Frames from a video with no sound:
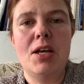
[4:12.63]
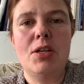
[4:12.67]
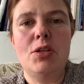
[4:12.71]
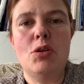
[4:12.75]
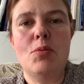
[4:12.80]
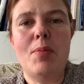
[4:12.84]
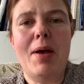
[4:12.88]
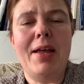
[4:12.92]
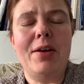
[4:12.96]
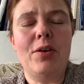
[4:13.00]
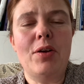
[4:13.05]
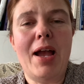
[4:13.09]

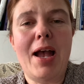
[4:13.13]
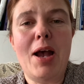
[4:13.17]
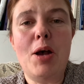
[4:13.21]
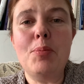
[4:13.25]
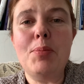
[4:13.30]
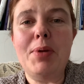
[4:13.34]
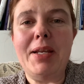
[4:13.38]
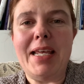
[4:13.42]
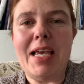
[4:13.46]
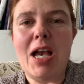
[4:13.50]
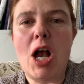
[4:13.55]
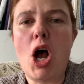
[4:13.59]
No matter how
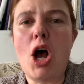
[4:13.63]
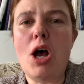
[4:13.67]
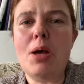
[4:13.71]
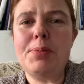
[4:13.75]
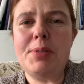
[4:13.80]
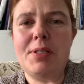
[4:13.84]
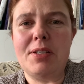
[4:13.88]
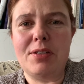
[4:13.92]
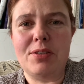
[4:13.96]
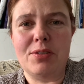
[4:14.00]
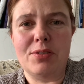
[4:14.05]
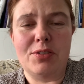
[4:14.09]
many
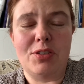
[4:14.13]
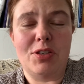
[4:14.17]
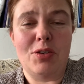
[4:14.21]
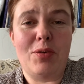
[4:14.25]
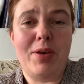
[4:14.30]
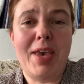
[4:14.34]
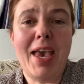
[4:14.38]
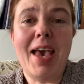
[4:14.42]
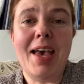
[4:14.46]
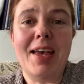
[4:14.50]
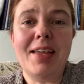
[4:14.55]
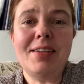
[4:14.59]
obstacles you
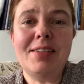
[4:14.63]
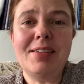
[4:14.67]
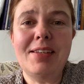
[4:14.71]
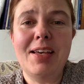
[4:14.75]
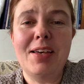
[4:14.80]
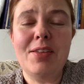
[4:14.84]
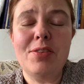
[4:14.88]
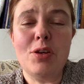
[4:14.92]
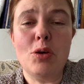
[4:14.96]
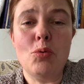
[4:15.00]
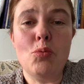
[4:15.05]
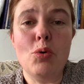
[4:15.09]
get,
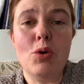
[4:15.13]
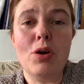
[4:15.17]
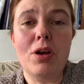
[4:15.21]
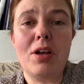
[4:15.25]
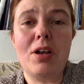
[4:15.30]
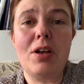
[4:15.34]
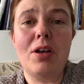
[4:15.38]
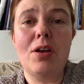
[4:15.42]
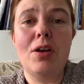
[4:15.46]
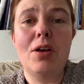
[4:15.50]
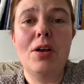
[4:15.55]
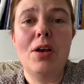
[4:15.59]
they're
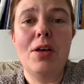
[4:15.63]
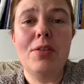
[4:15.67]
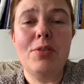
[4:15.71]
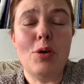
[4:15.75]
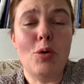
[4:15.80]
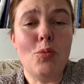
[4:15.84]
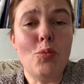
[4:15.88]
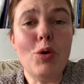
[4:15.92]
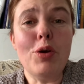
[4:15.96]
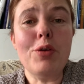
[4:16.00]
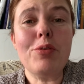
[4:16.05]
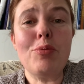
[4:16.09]

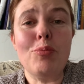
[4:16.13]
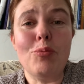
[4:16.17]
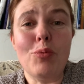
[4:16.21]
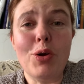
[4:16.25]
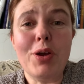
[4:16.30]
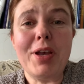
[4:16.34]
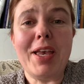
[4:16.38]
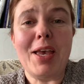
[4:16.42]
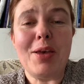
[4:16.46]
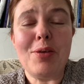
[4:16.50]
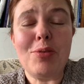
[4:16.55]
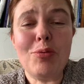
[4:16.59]
worth
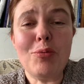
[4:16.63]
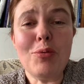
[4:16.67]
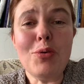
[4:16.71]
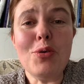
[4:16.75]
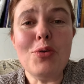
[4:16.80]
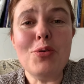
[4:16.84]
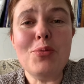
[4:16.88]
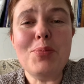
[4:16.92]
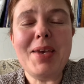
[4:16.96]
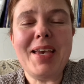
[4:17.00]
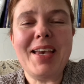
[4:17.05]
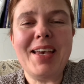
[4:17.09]
working
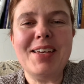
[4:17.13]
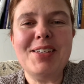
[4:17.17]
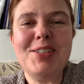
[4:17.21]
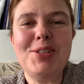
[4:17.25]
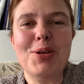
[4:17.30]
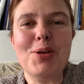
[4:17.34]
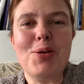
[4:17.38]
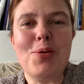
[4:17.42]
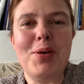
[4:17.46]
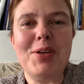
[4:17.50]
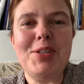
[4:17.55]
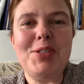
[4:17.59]
through because
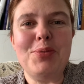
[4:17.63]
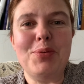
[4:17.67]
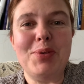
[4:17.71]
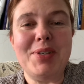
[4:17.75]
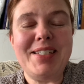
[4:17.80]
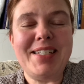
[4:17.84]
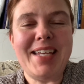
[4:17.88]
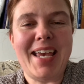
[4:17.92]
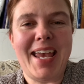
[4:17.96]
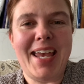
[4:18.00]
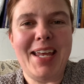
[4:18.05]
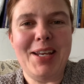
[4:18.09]
you're going to
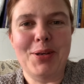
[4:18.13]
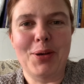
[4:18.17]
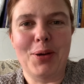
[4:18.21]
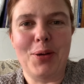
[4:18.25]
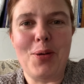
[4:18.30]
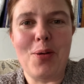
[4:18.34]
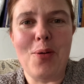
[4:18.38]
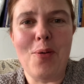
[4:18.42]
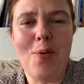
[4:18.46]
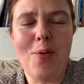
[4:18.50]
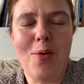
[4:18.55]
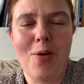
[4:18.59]
attain your
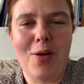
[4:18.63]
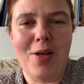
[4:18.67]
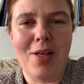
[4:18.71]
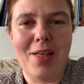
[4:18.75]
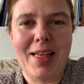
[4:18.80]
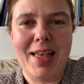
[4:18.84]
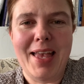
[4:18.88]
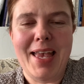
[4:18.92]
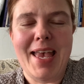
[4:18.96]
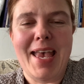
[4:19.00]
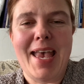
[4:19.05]
goal.